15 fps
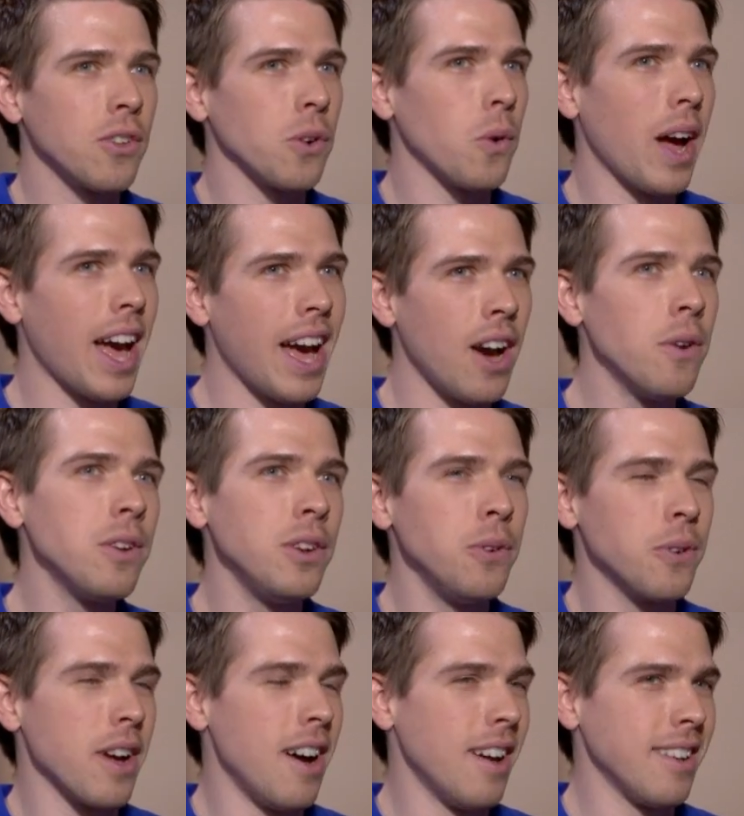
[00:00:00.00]
So how
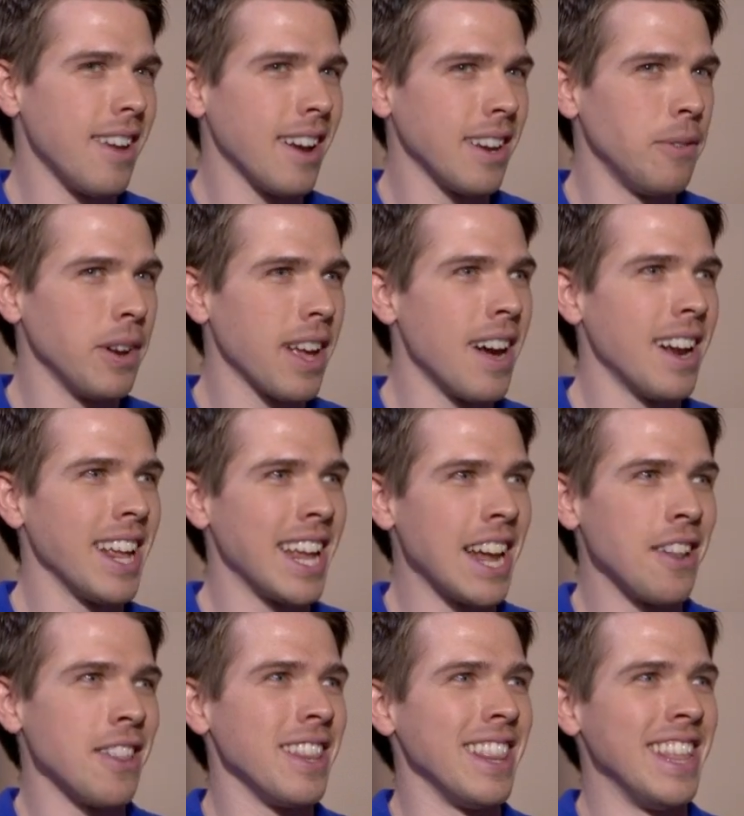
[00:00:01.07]
did you contact him to kind
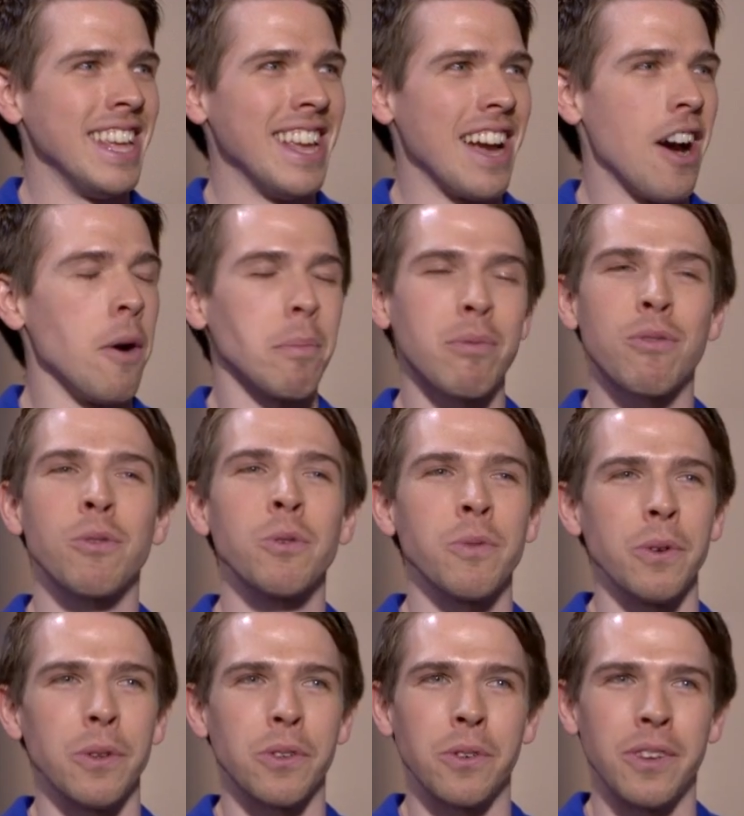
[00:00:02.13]
of get the
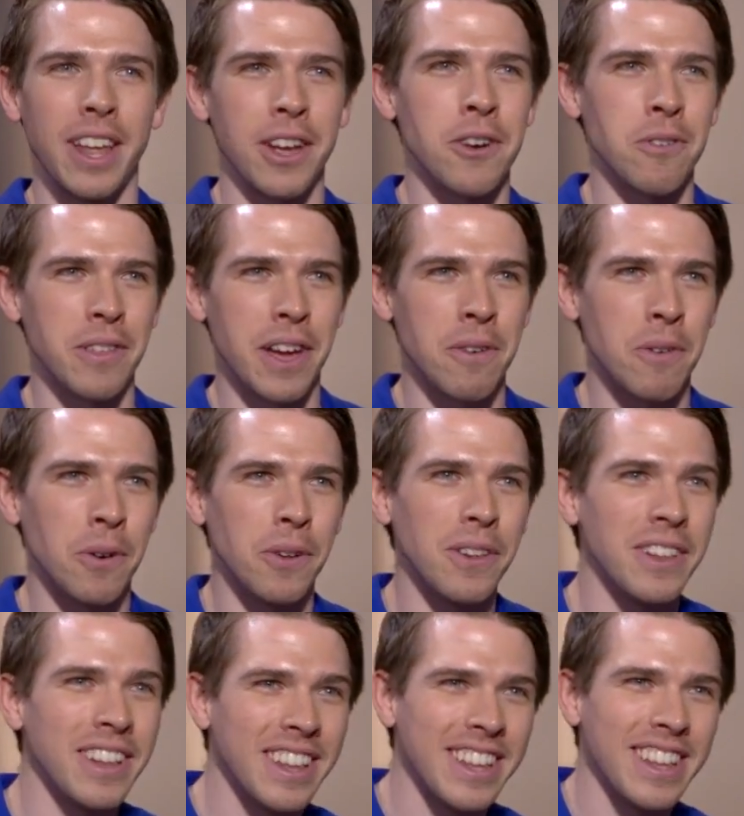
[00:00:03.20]
approval to take over that role?